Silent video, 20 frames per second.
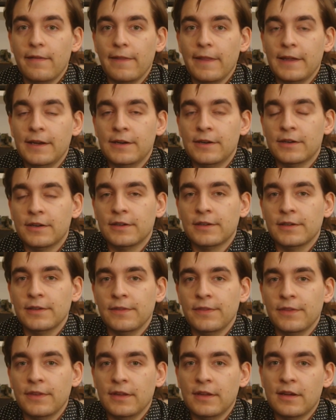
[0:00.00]
Later
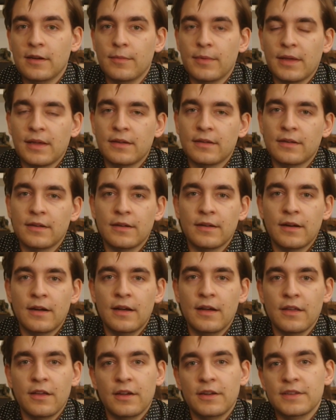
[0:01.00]
on, the commander
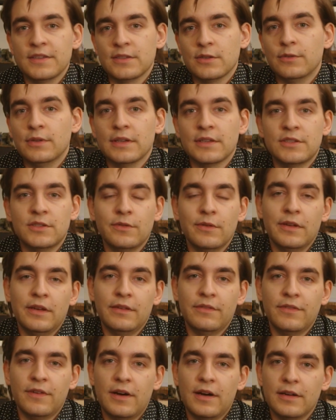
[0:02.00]
got his own
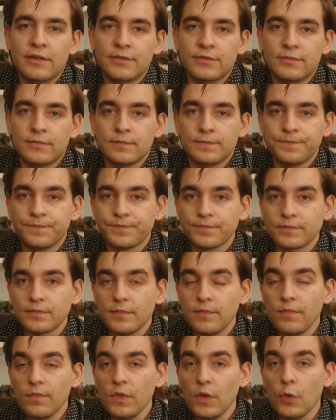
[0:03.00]
Su-85.
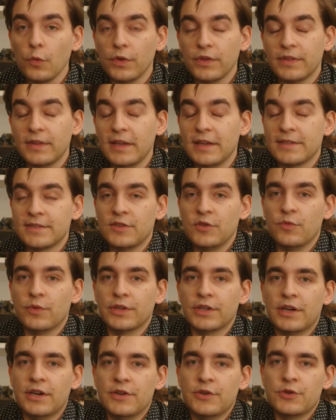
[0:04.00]
With the
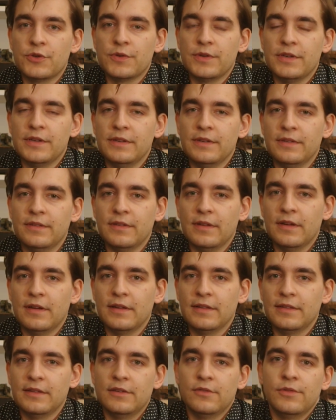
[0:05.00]
Su-100,
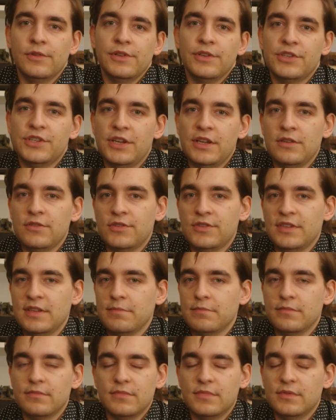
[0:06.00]
it didn't really change.
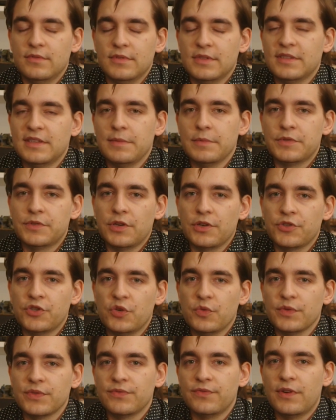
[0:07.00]
The same
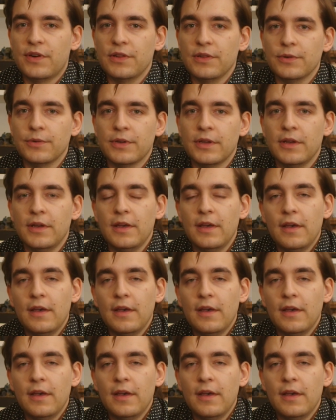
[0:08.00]
structure was followed.